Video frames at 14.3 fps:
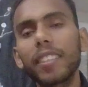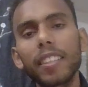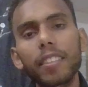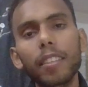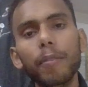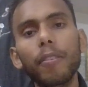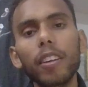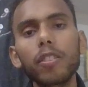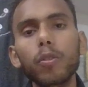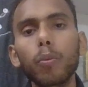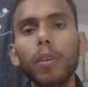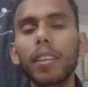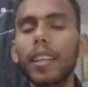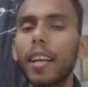It's the first
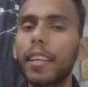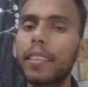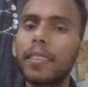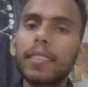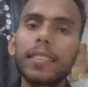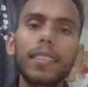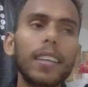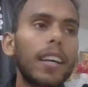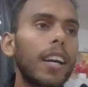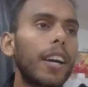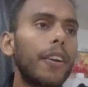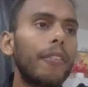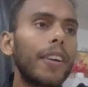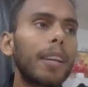one, and
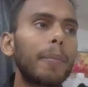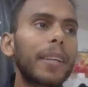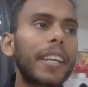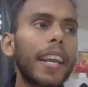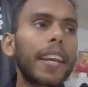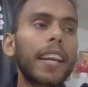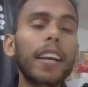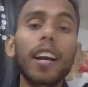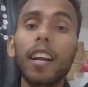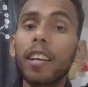we'll be taking